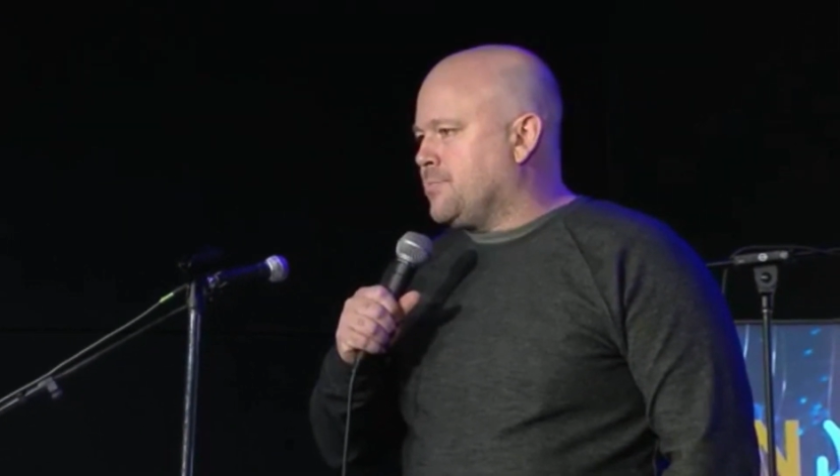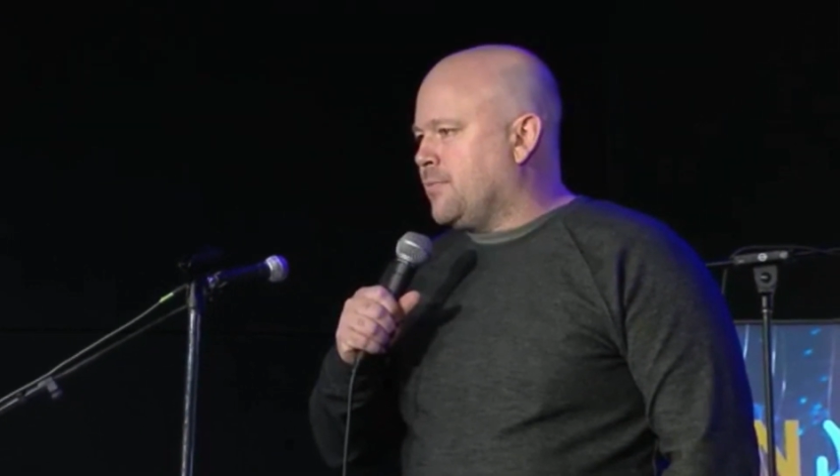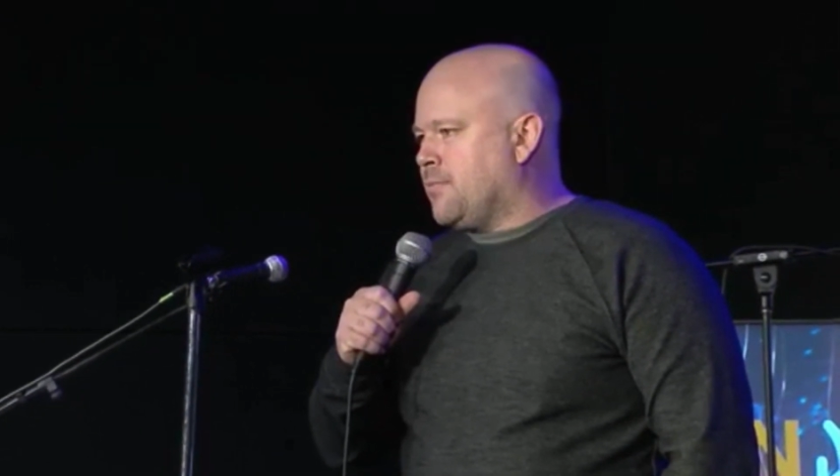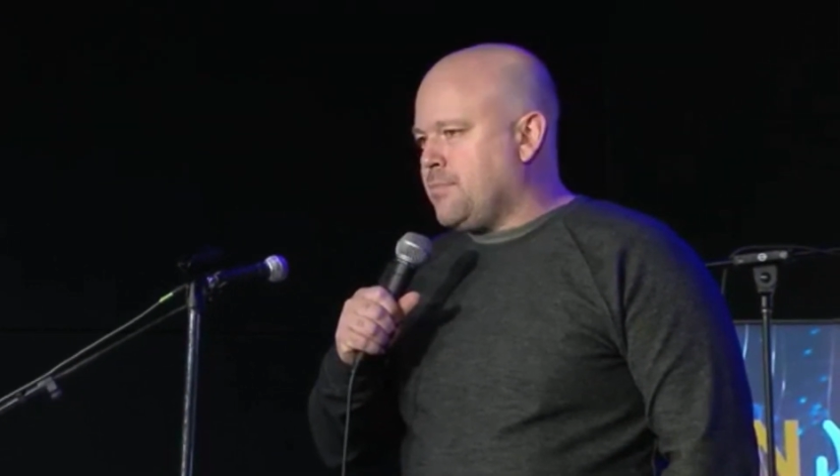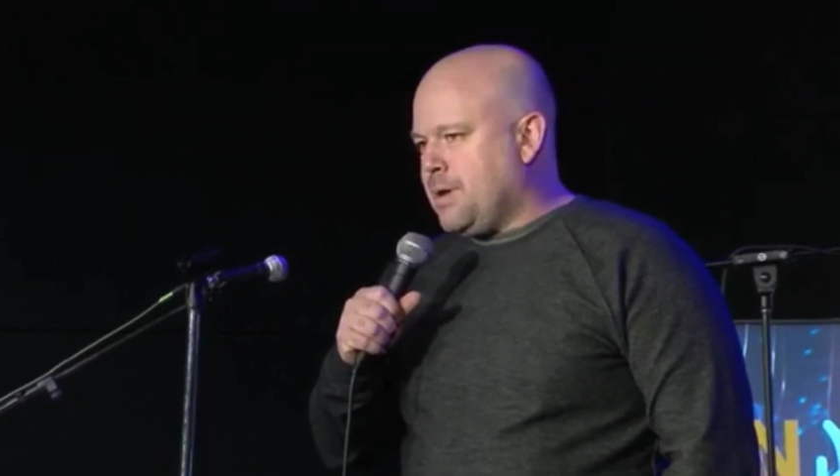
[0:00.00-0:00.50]
but
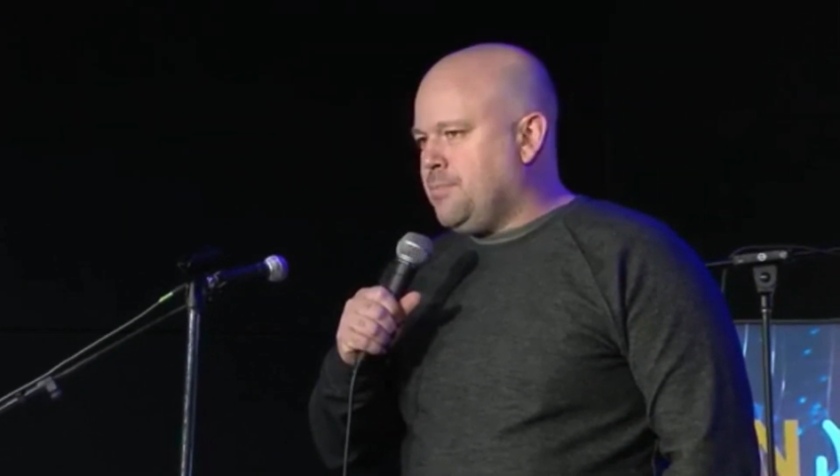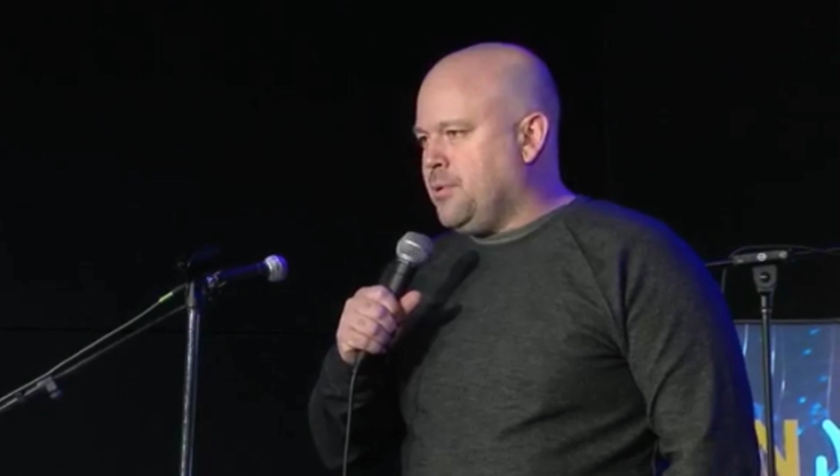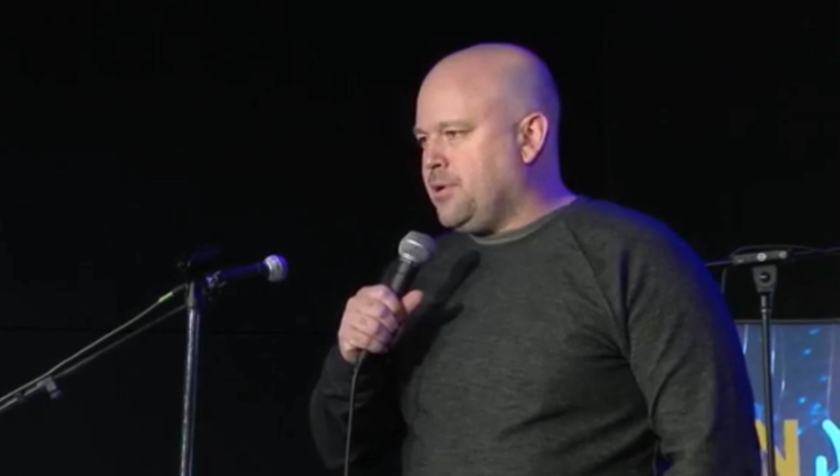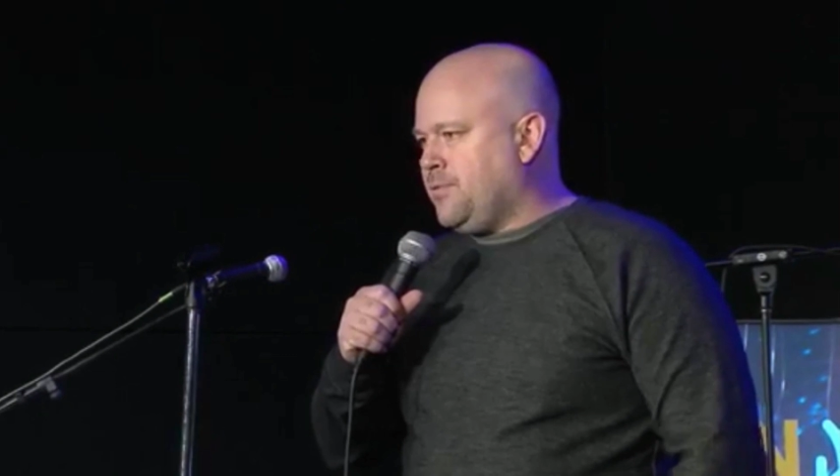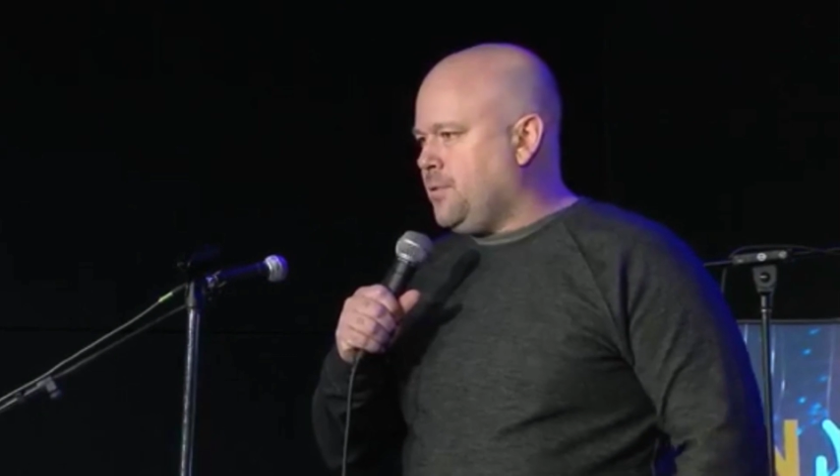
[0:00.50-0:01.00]
from my
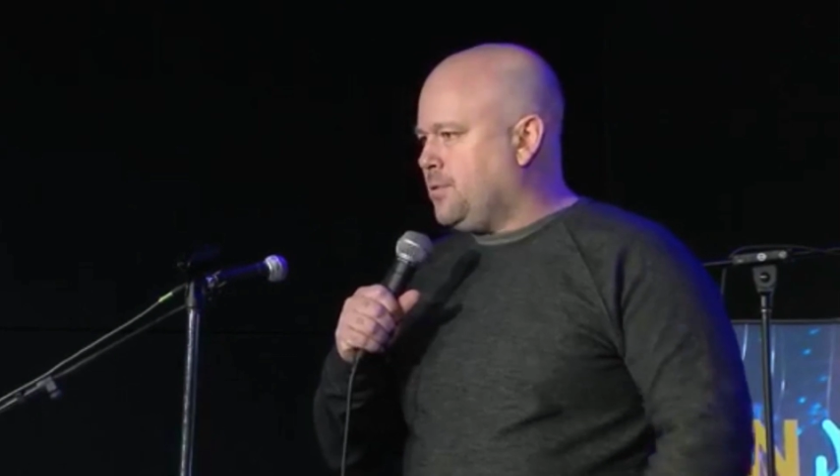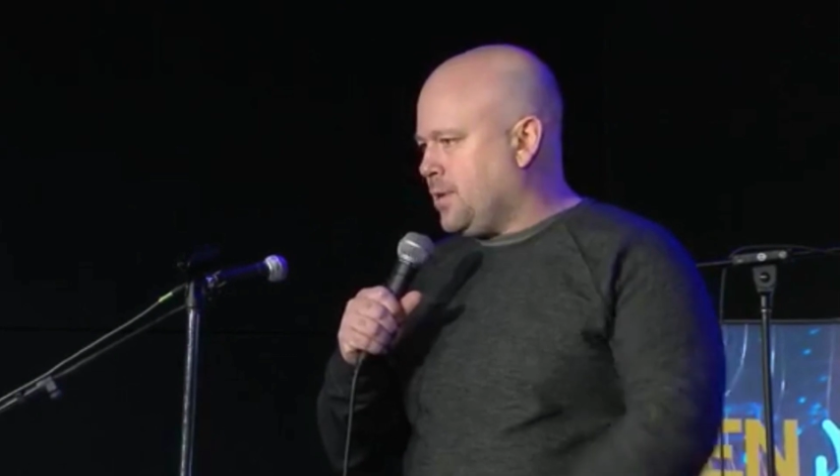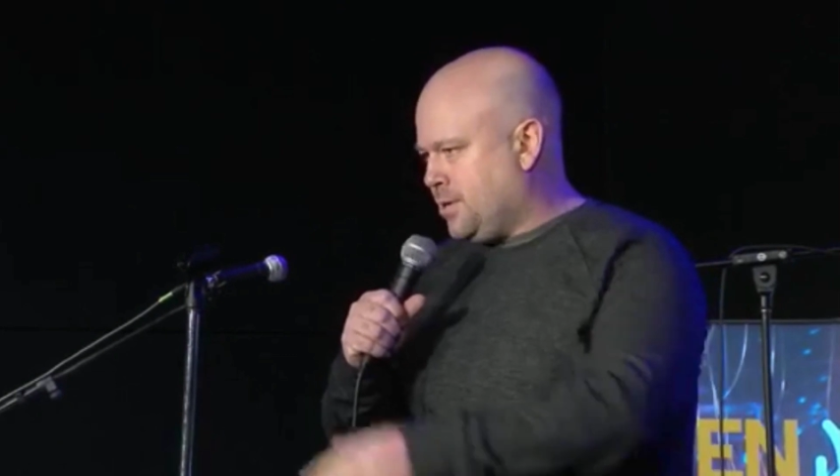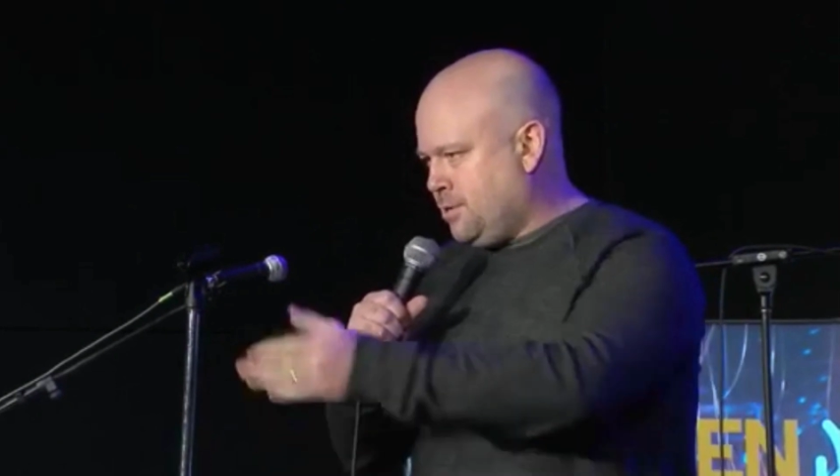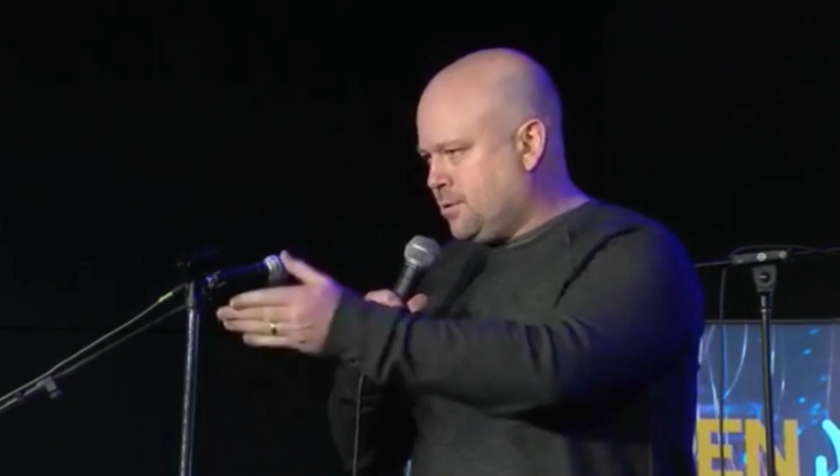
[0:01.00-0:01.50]
point of view,
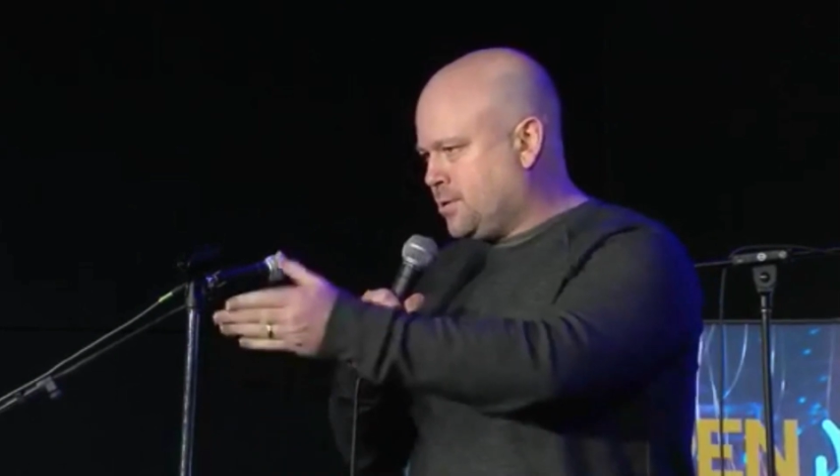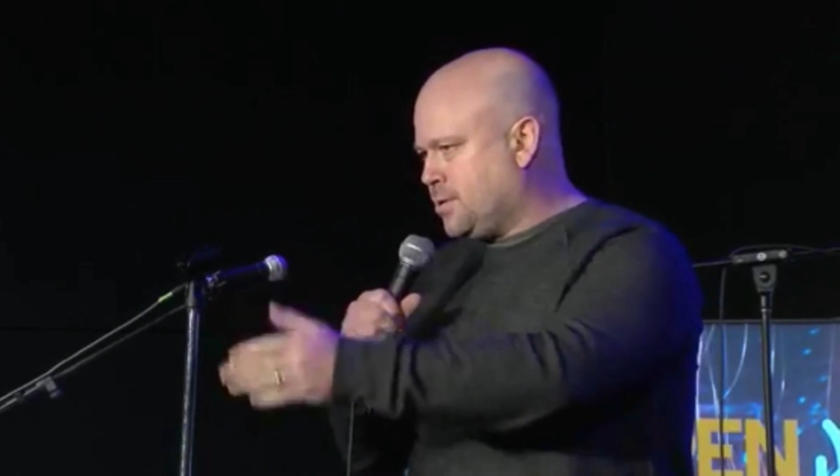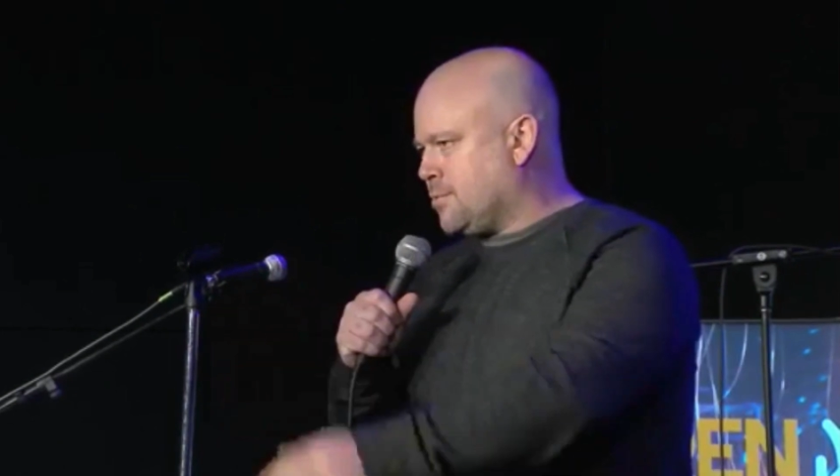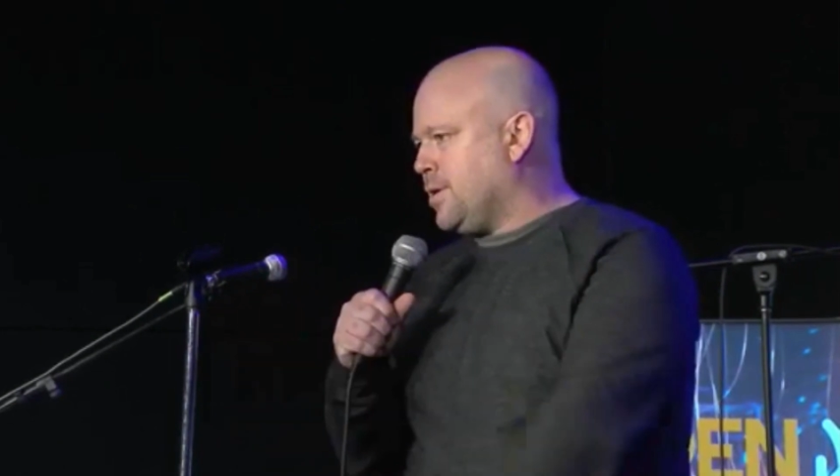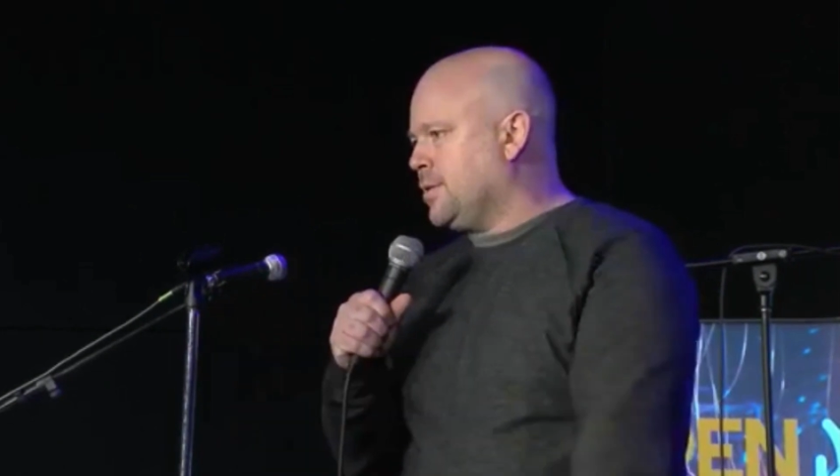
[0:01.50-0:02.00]
like you,
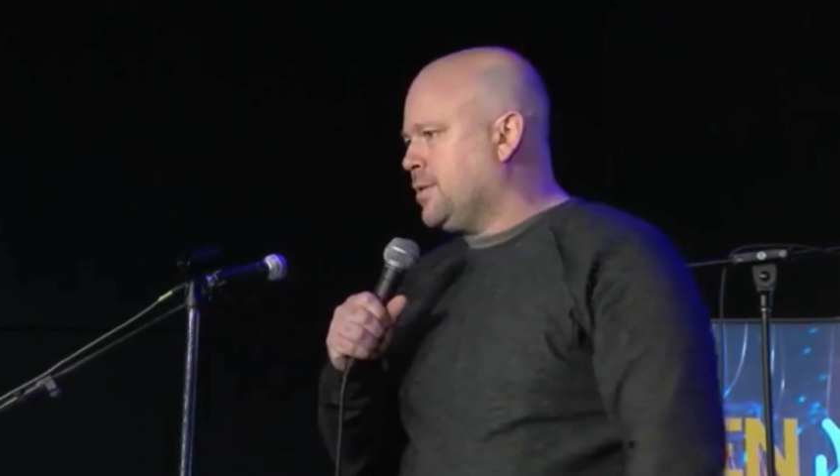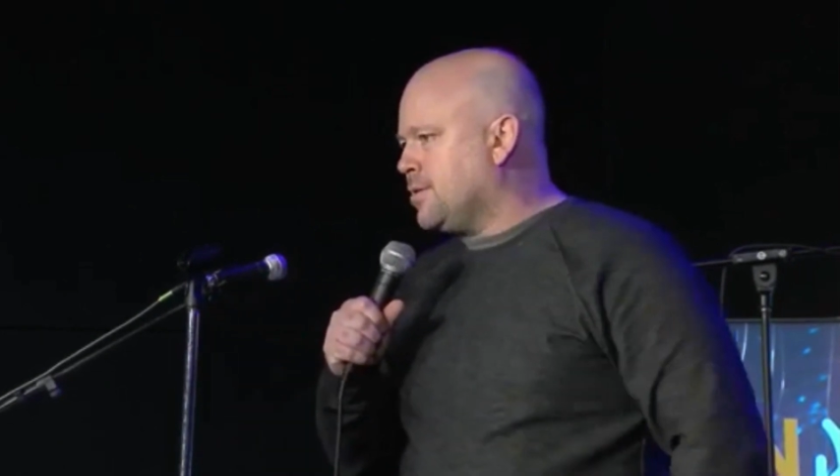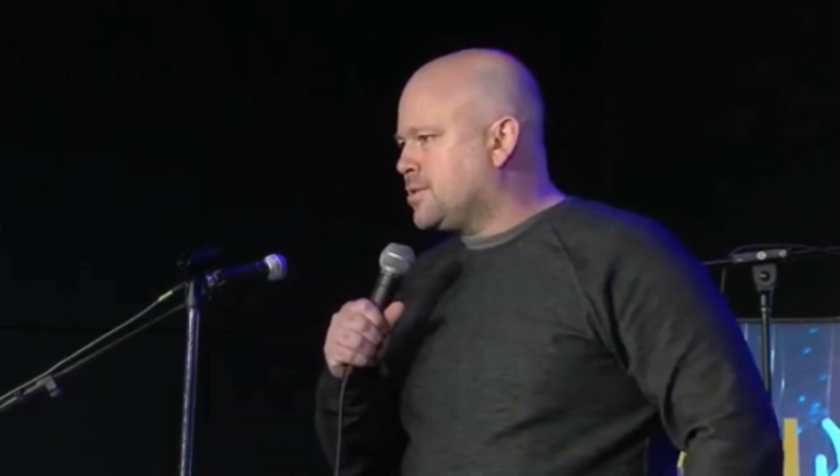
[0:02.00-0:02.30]
sir, right there,